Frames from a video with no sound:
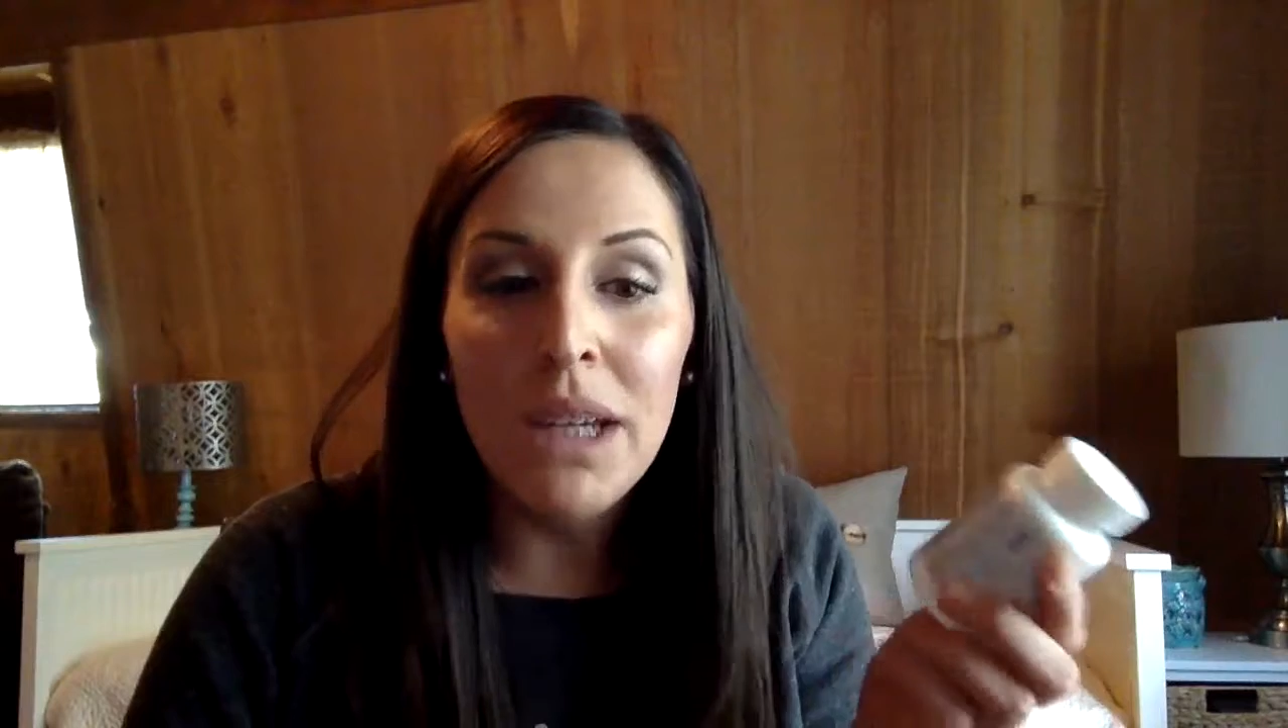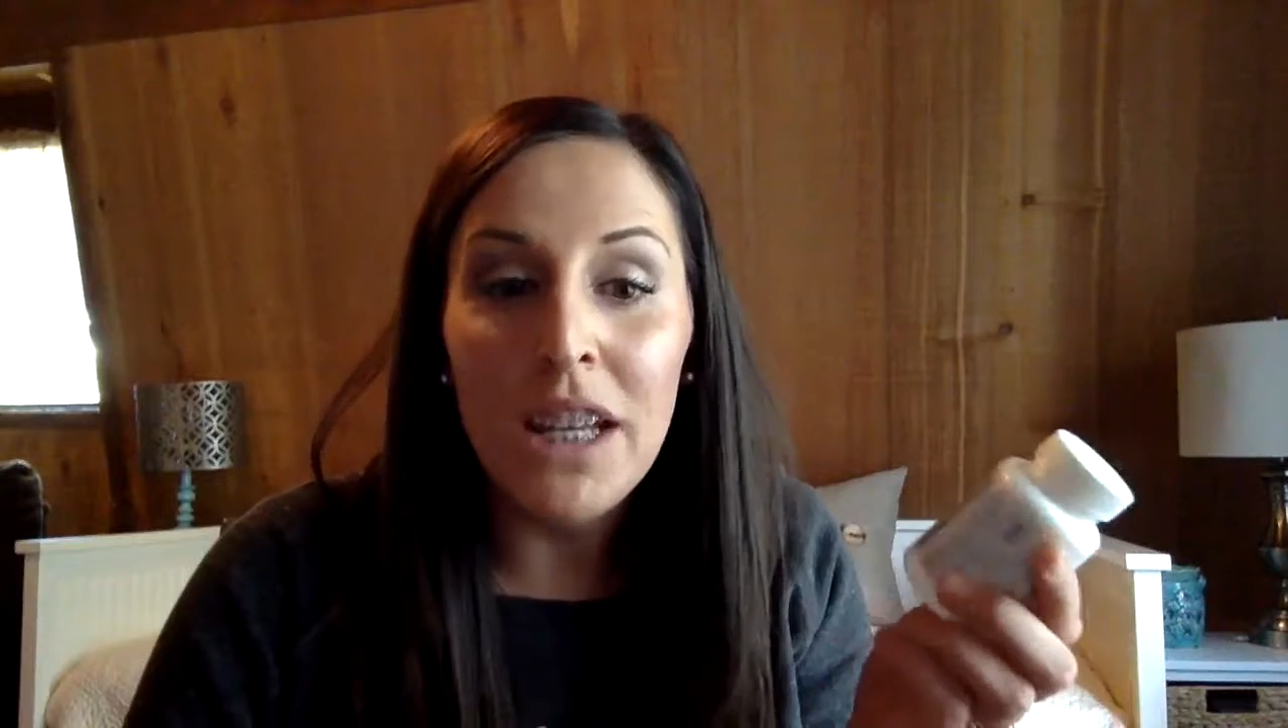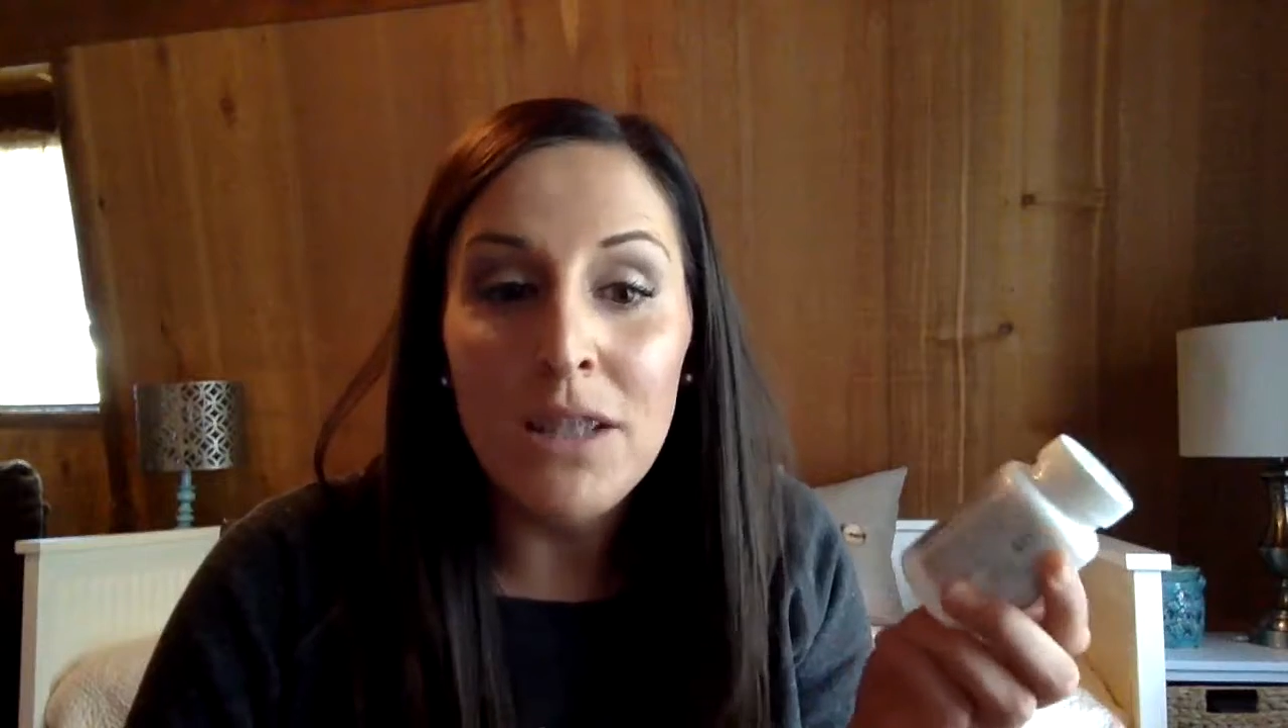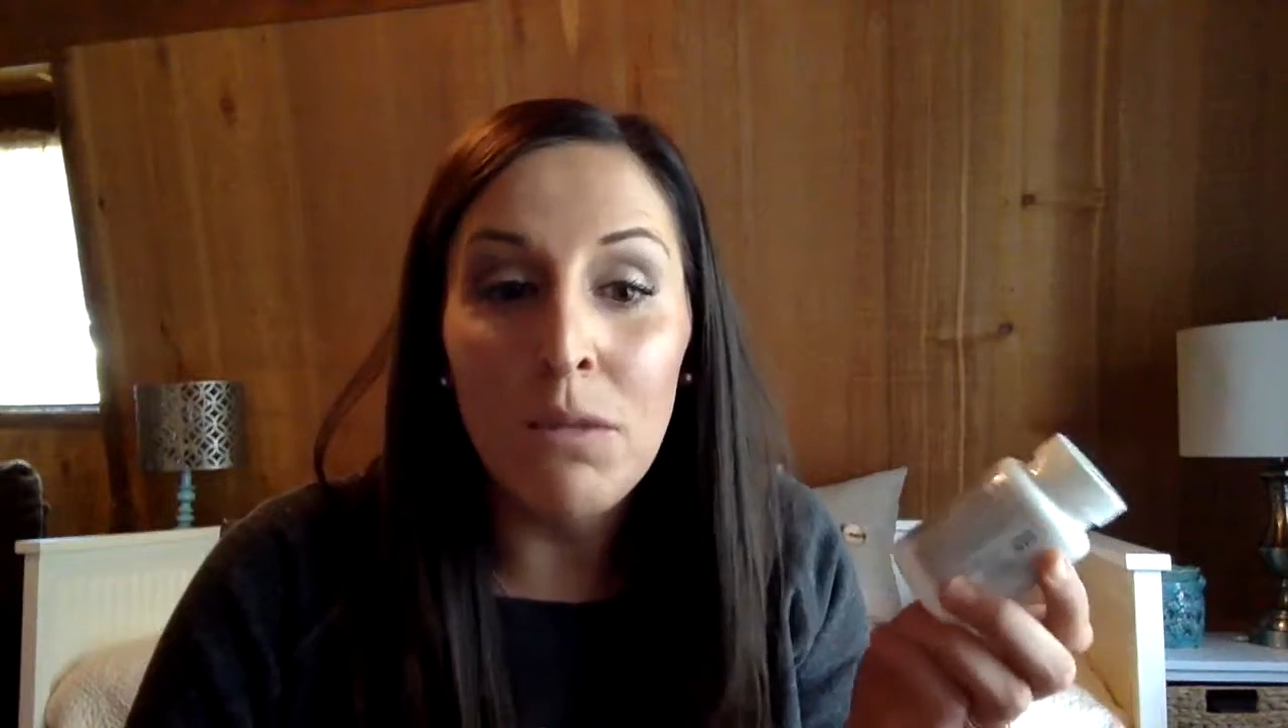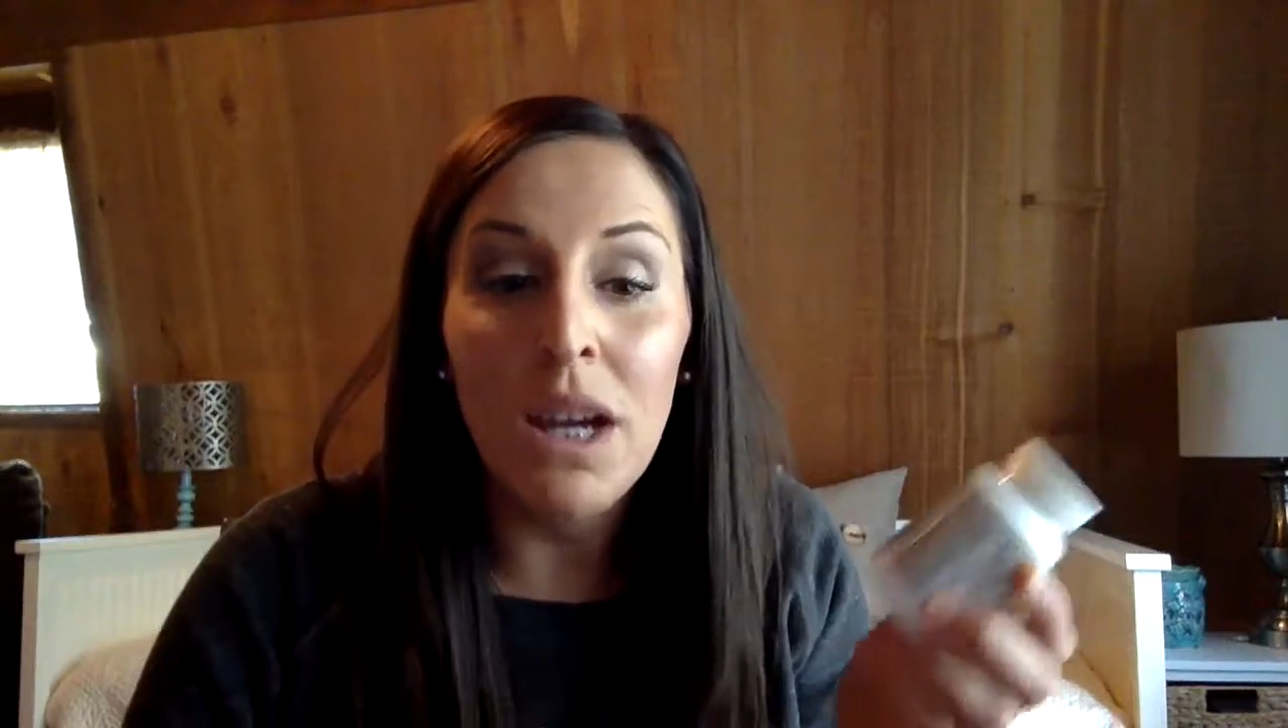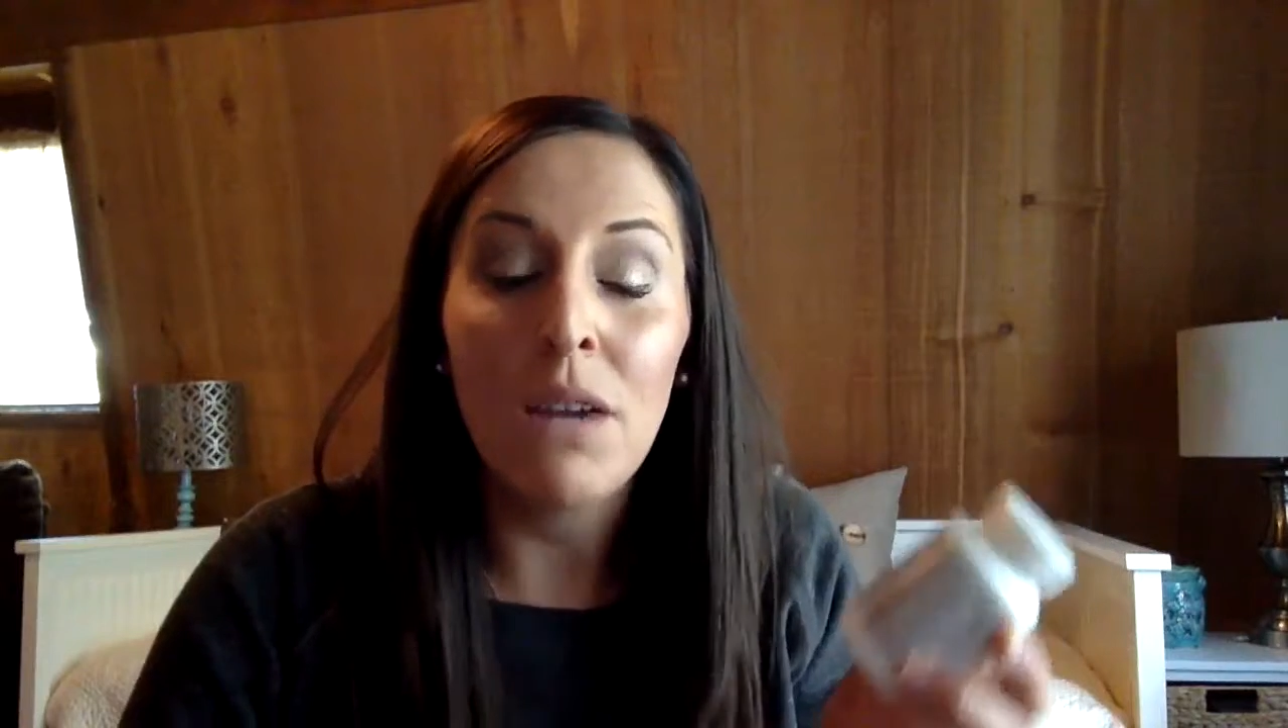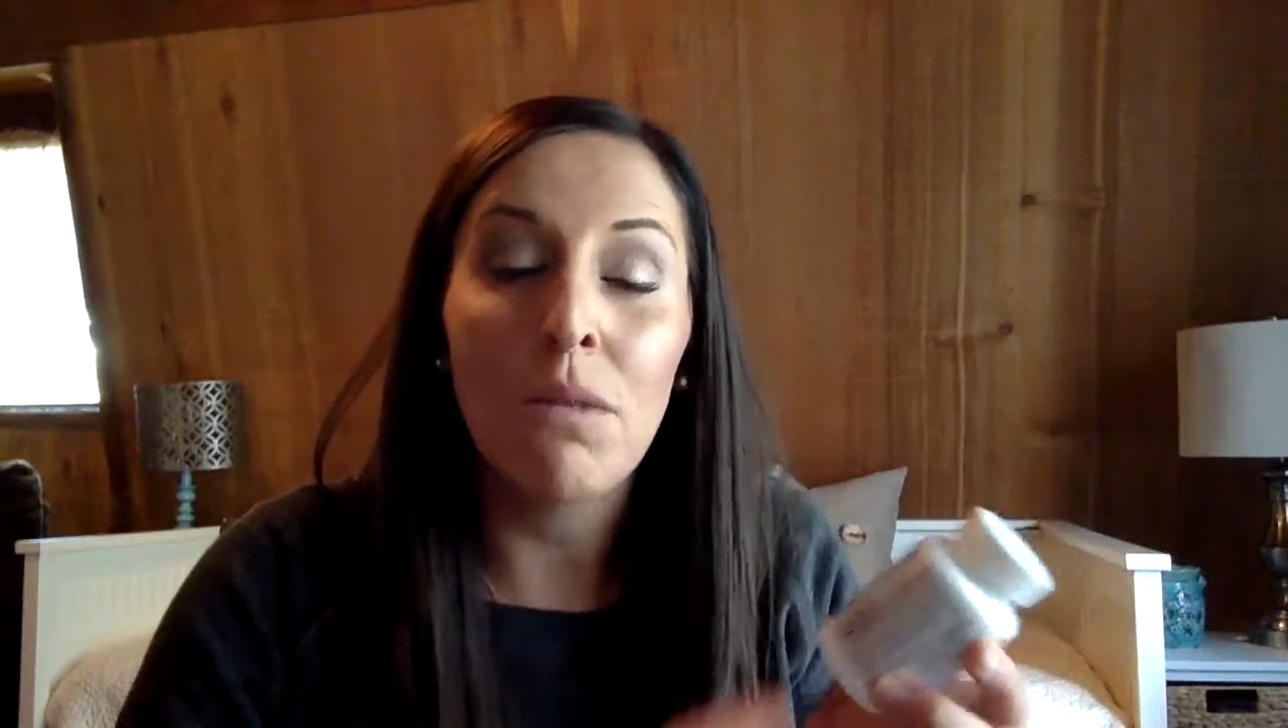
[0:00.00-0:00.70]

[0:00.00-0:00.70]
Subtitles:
guess what?